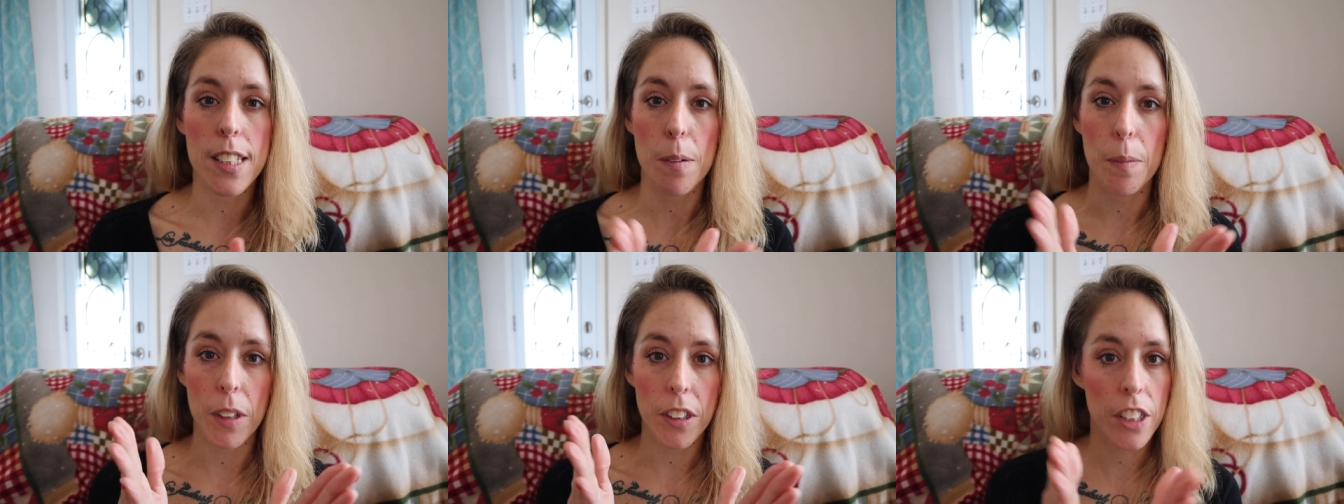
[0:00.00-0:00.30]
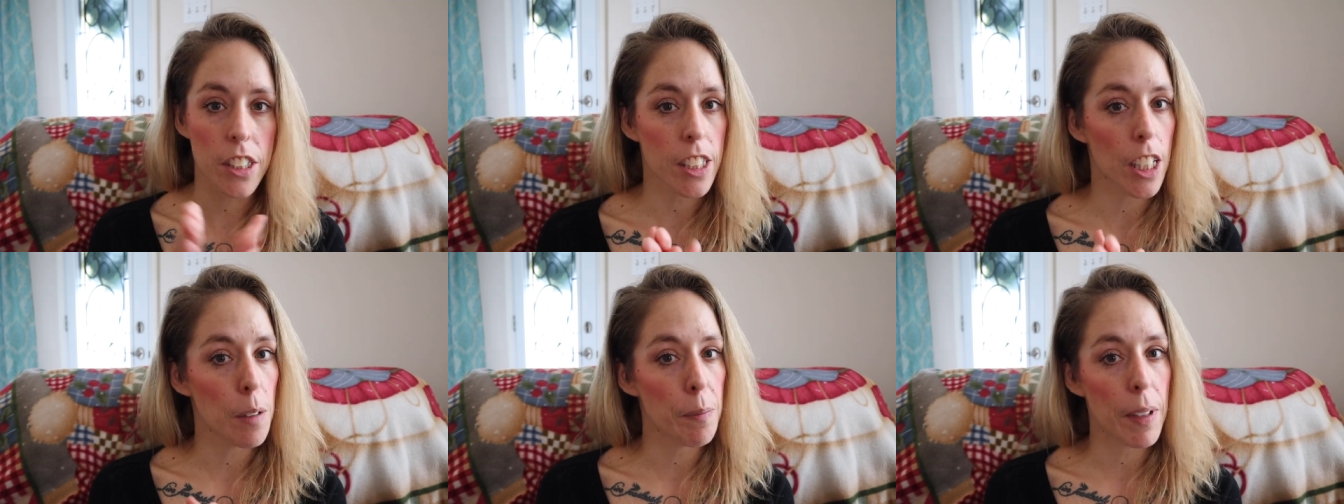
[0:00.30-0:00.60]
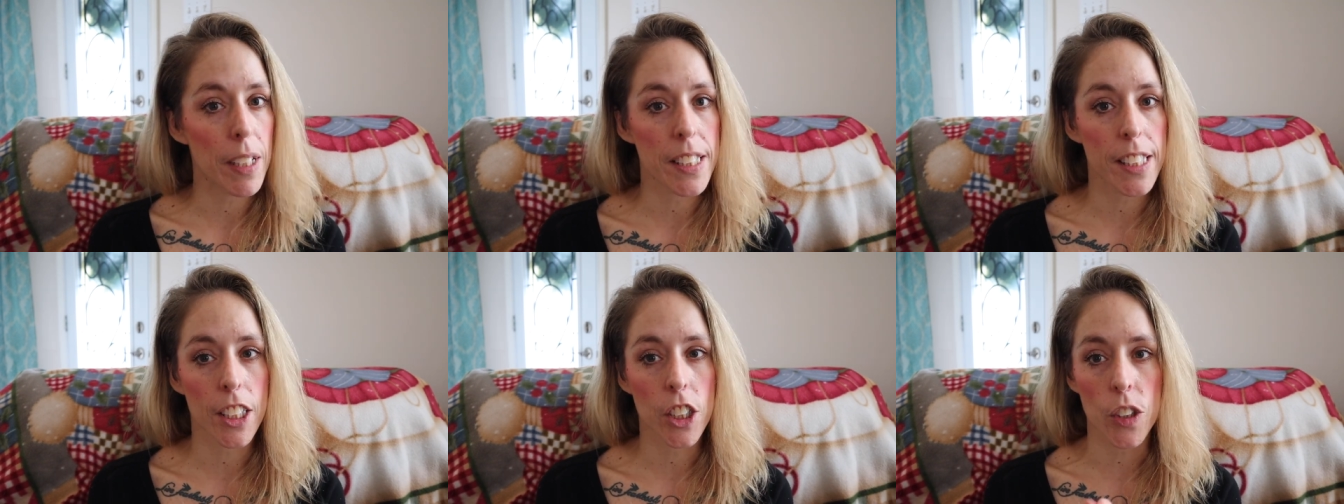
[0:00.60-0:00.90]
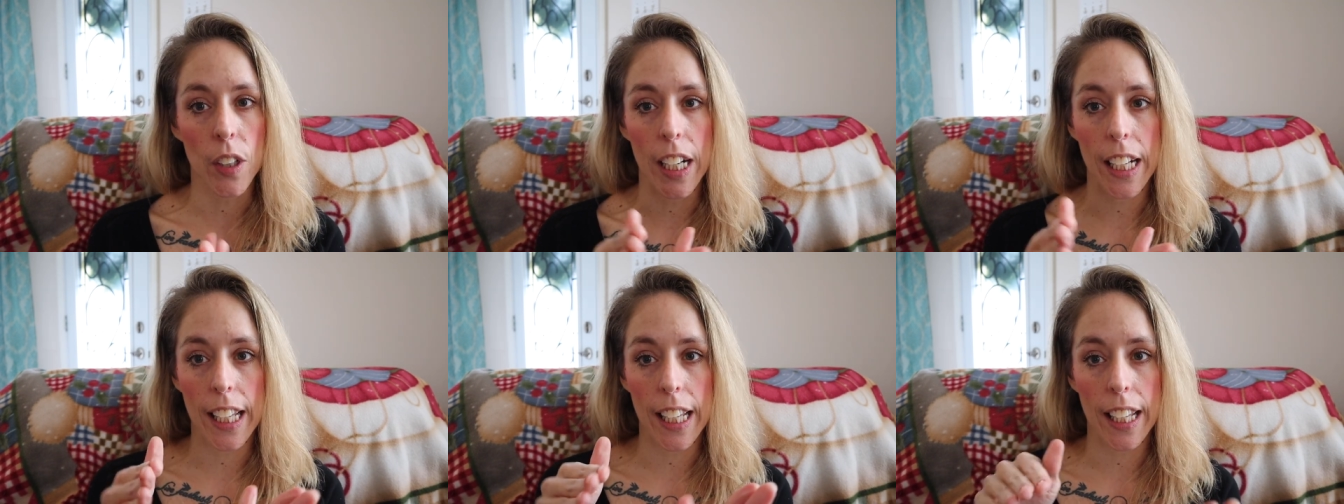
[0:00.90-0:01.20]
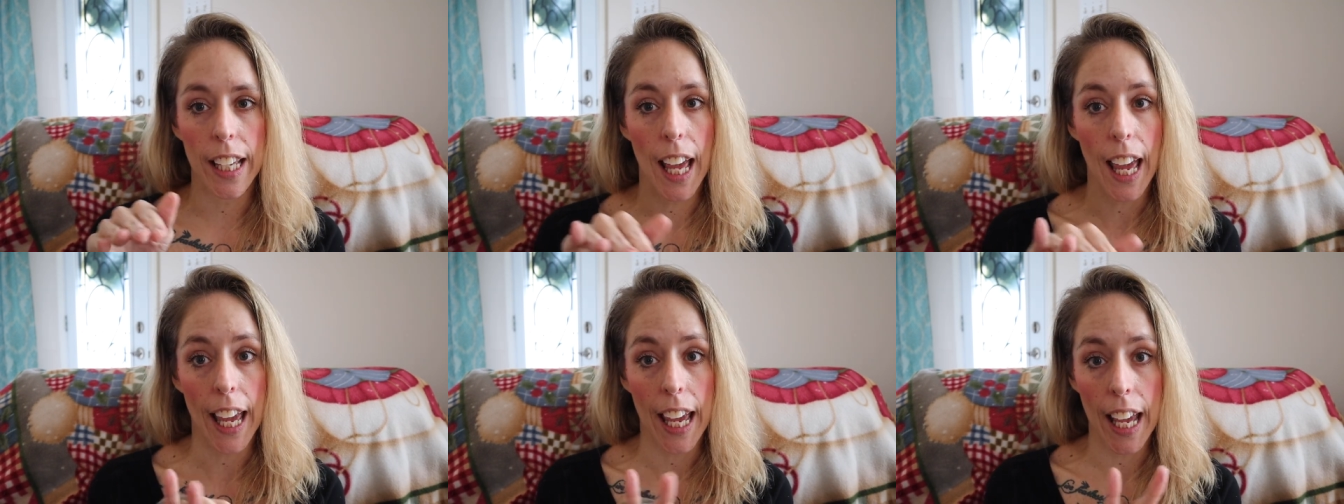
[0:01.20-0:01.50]
about to start basic
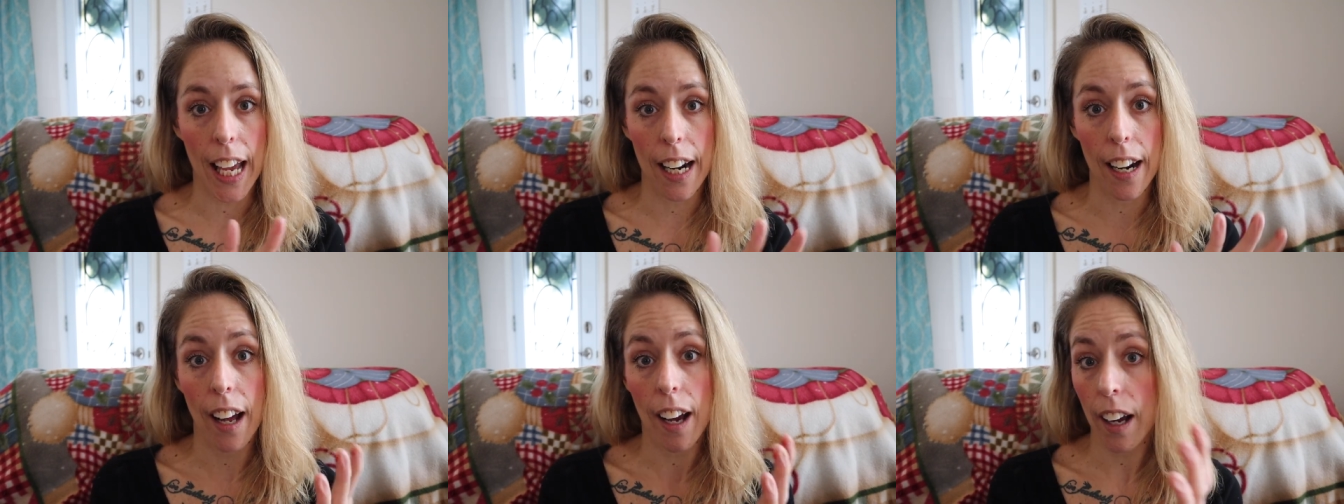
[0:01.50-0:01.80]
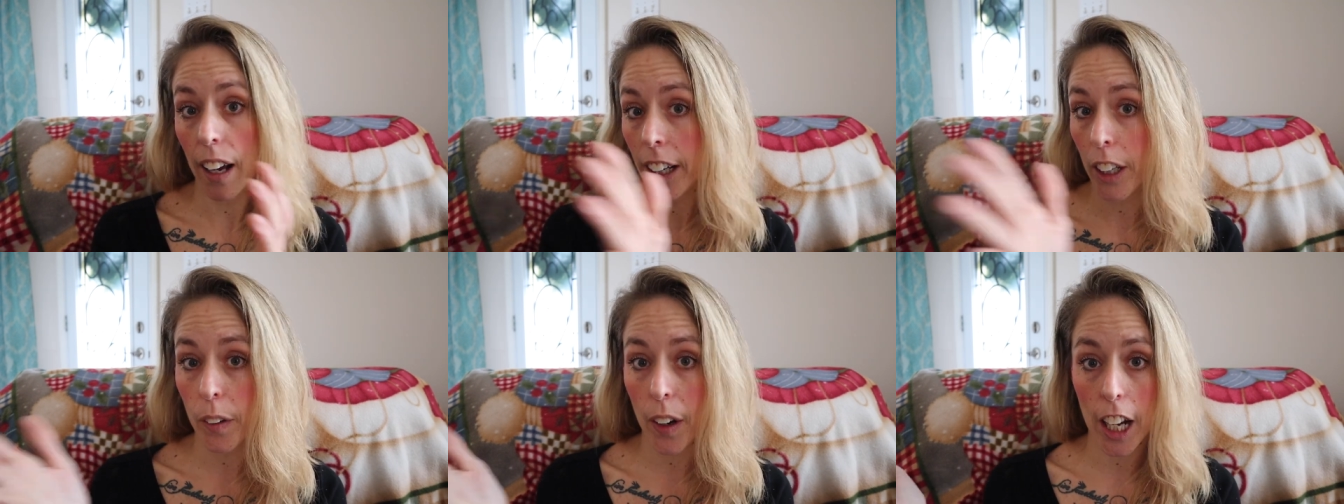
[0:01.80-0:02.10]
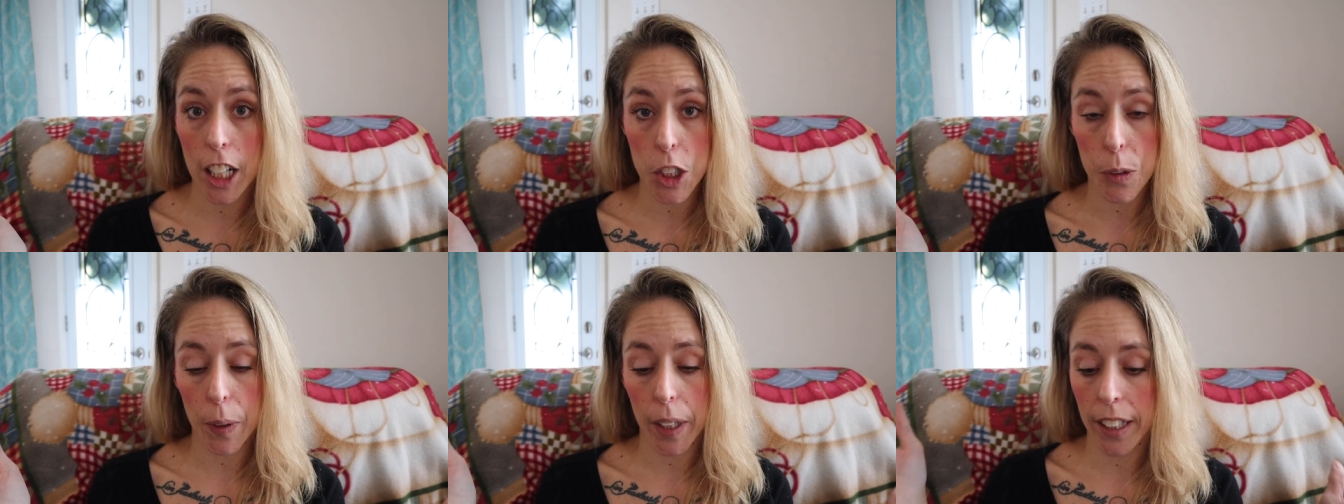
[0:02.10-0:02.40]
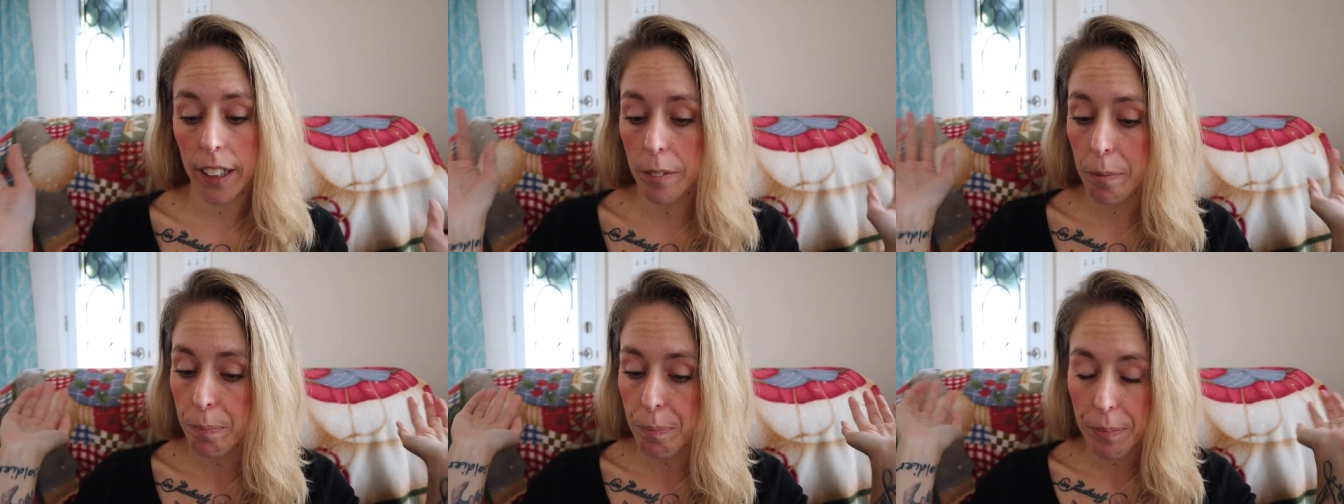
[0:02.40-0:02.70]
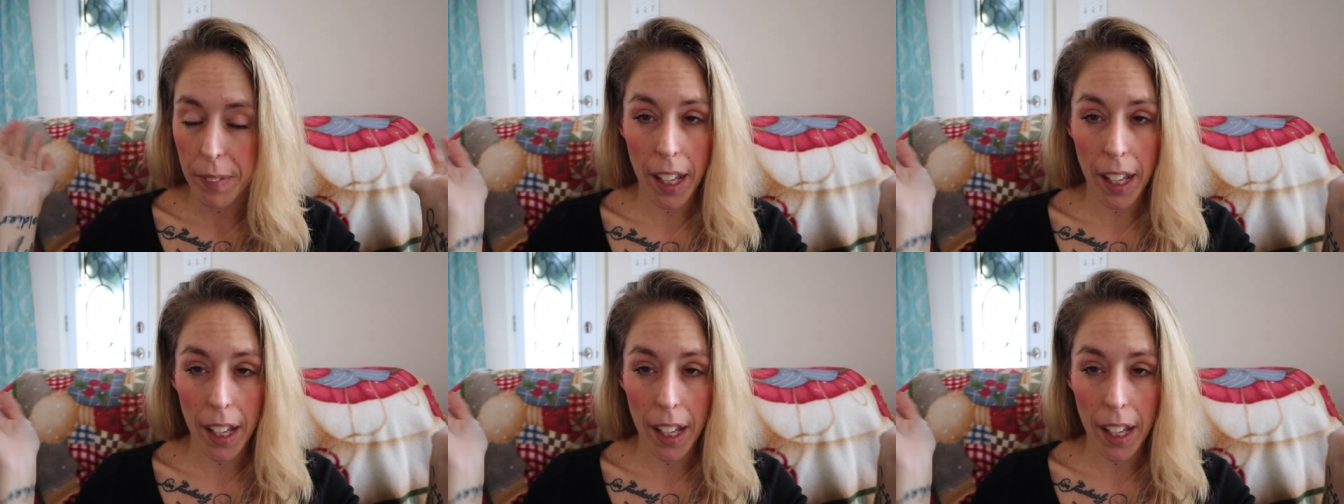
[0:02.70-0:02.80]
training, and I graduated.